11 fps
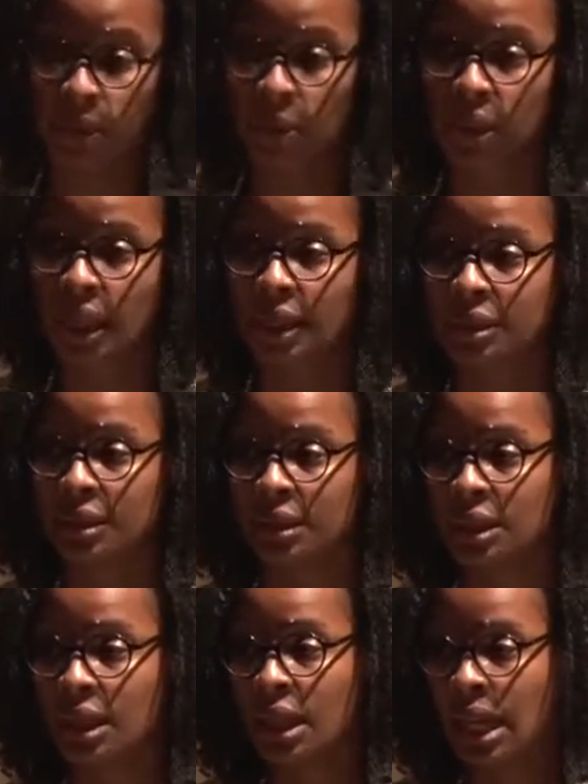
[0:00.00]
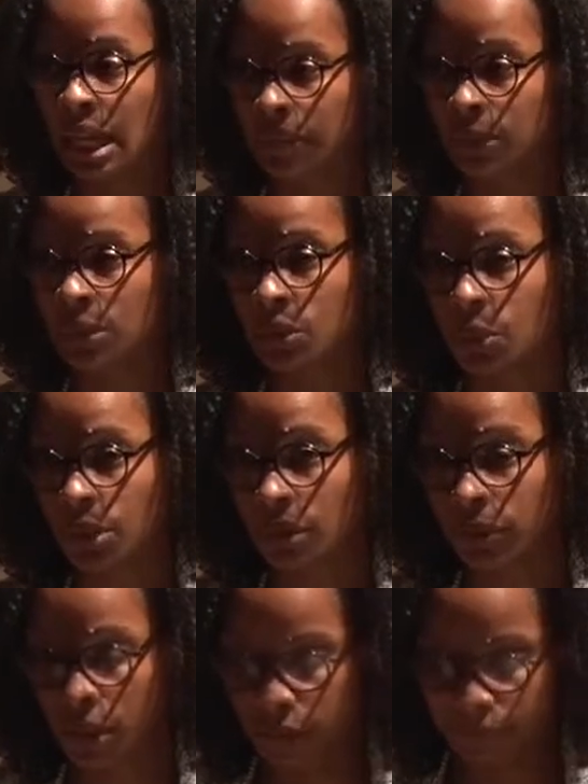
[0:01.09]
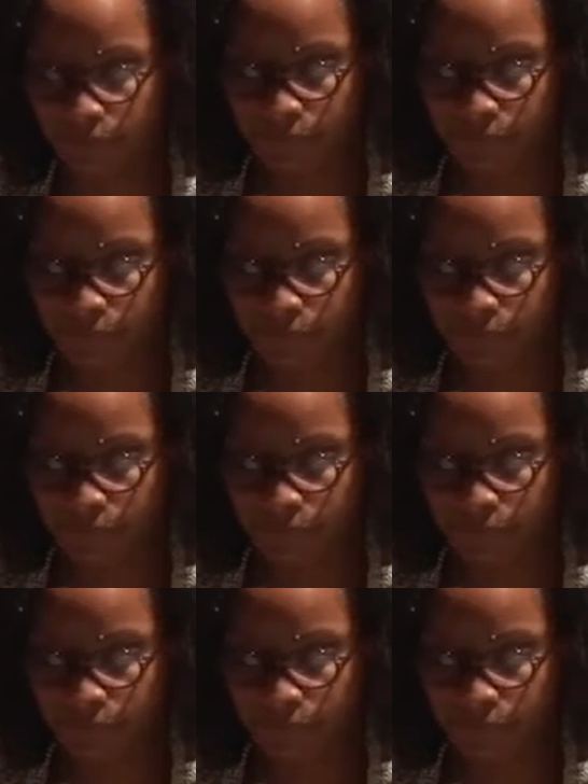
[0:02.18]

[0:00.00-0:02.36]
with Heads, after the work of art.